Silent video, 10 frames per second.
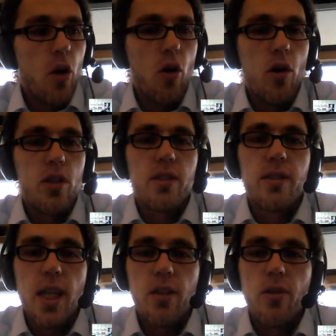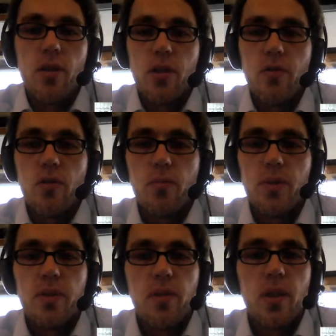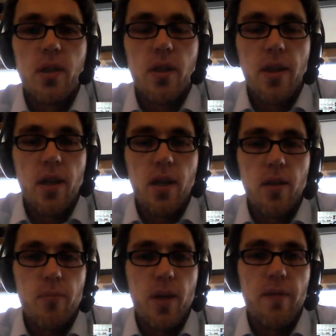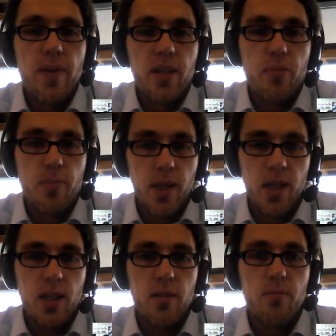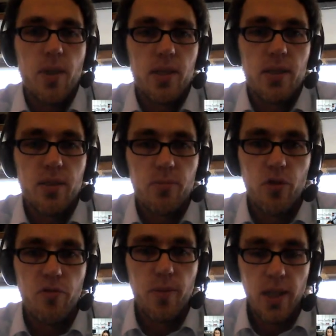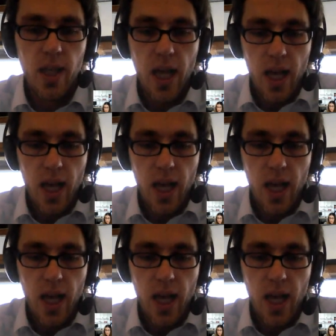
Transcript: all stakeholder groups affected by this movement.